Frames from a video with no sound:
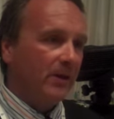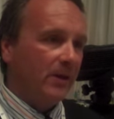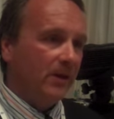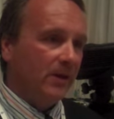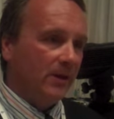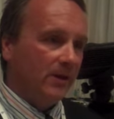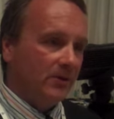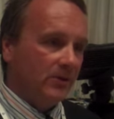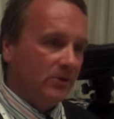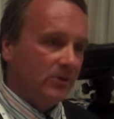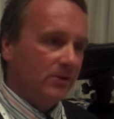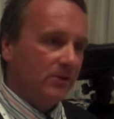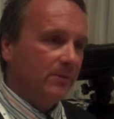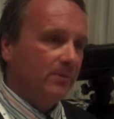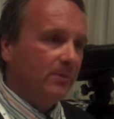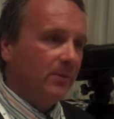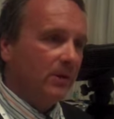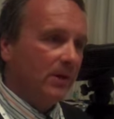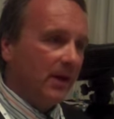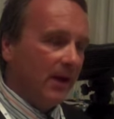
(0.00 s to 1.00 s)
It is
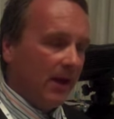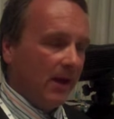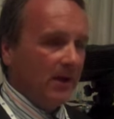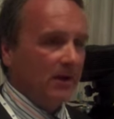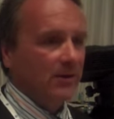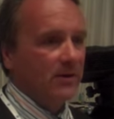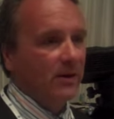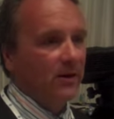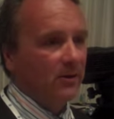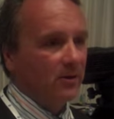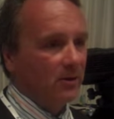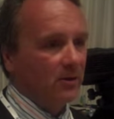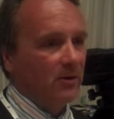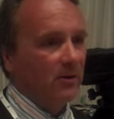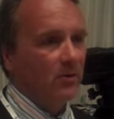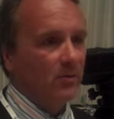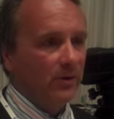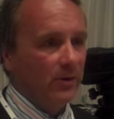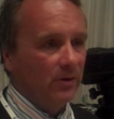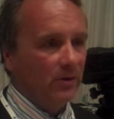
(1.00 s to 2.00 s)
simply
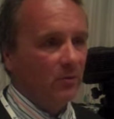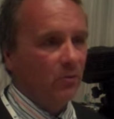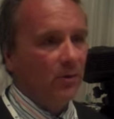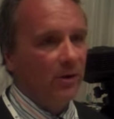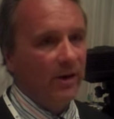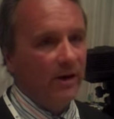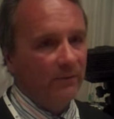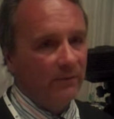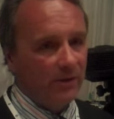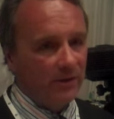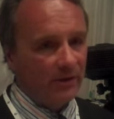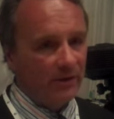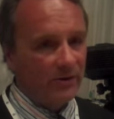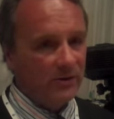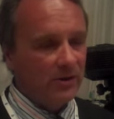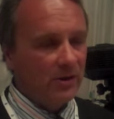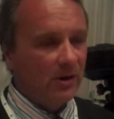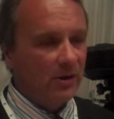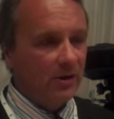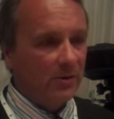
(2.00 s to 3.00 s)
anti-colonial. Wherever
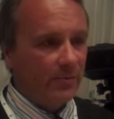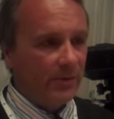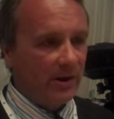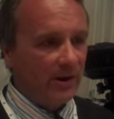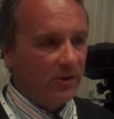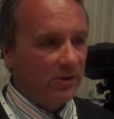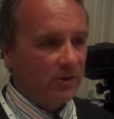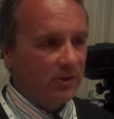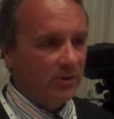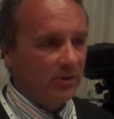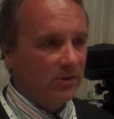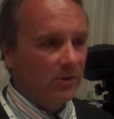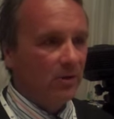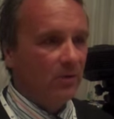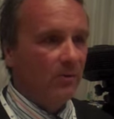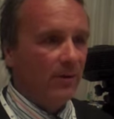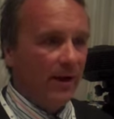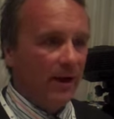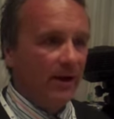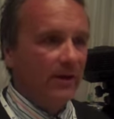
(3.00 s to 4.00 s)
there's occupation,
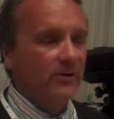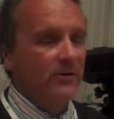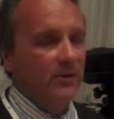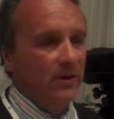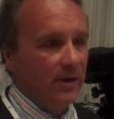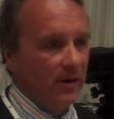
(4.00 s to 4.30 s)
Iran is